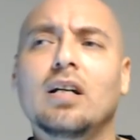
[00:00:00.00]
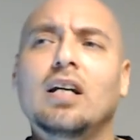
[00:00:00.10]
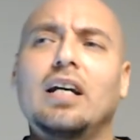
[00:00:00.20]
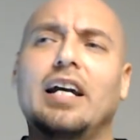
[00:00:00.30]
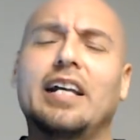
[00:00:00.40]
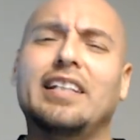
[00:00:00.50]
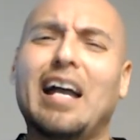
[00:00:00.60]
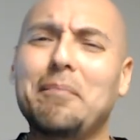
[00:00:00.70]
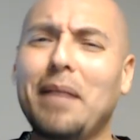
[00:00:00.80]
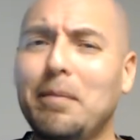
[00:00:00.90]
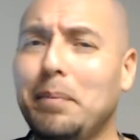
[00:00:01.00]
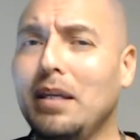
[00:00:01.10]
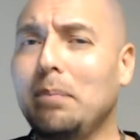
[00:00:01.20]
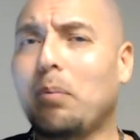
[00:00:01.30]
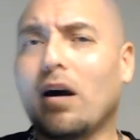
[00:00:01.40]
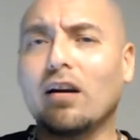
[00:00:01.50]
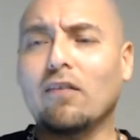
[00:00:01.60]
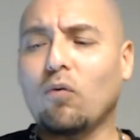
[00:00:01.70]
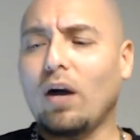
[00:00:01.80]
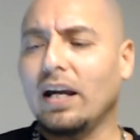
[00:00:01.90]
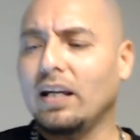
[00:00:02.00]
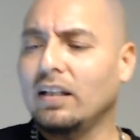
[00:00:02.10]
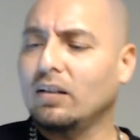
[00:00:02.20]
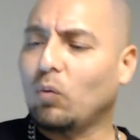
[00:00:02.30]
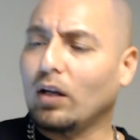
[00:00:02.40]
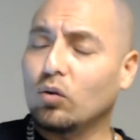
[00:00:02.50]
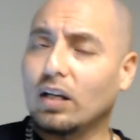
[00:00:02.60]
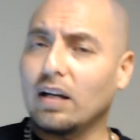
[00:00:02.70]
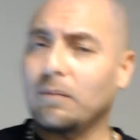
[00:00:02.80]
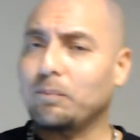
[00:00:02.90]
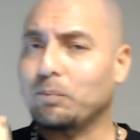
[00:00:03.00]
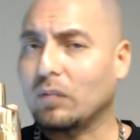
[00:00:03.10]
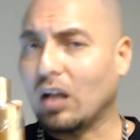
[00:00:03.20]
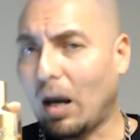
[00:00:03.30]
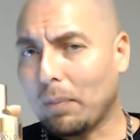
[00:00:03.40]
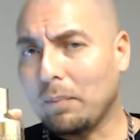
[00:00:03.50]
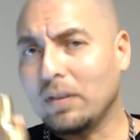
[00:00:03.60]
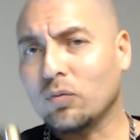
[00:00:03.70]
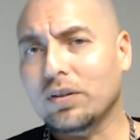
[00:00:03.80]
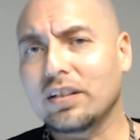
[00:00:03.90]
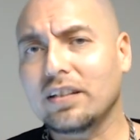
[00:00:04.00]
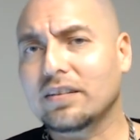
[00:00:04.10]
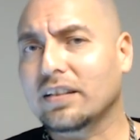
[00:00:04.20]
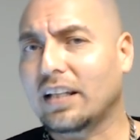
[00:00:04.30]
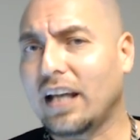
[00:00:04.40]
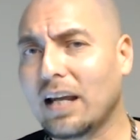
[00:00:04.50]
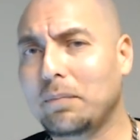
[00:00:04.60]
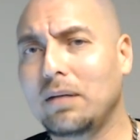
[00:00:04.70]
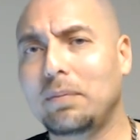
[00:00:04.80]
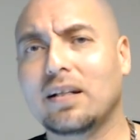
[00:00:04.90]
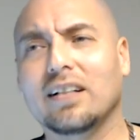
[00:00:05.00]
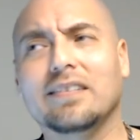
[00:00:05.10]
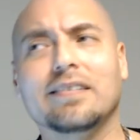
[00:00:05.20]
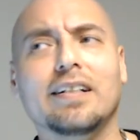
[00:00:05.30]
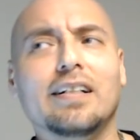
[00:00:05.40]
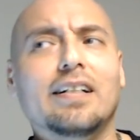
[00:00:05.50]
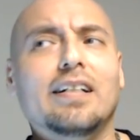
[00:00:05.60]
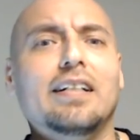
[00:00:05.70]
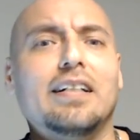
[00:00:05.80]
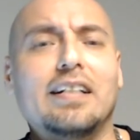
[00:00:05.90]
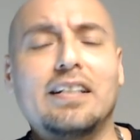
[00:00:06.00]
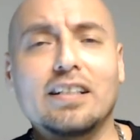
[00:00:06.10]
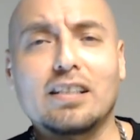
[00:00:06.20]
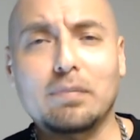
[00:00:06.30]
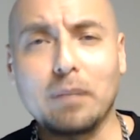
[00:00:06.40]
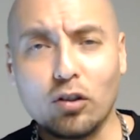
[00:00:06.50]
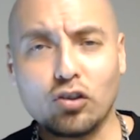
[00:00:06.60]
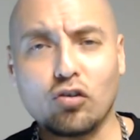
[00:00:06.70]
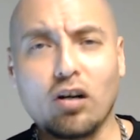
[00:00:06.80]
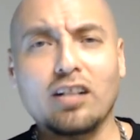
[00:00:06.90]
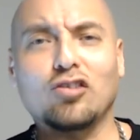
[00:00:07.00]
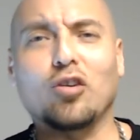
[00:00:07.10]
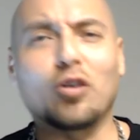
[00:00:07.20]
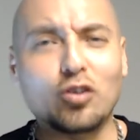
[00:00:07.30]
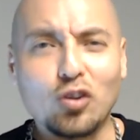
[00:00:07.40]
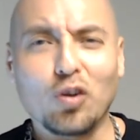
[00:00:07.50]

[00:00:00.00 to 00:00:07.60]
and that might be part of why you get compliments with this. Can be because it just smells strong, so it's